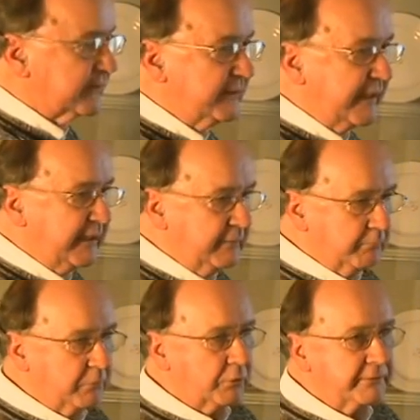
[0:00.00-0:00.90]
the name
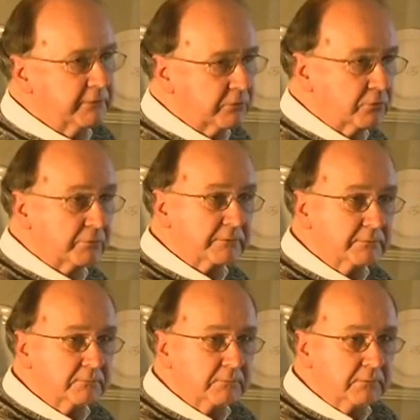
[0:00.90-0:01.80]
Boyd and Corey.
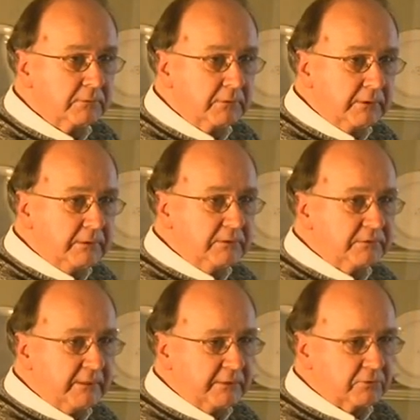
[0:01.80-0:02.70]
He didn't
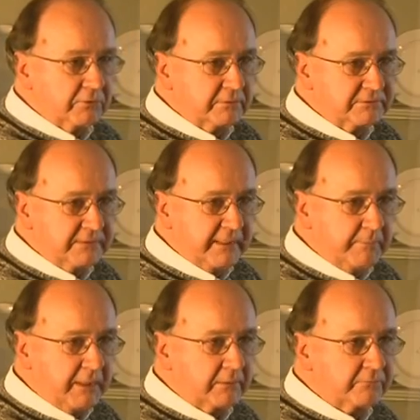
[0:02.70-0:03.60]
take Corey's
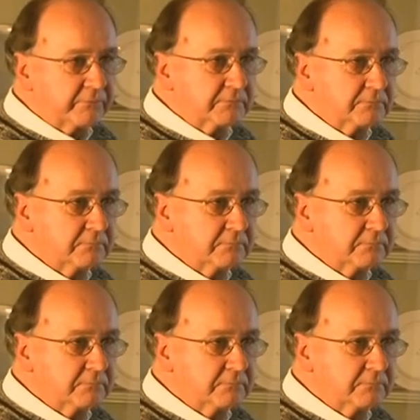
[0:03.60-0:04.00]
name out of it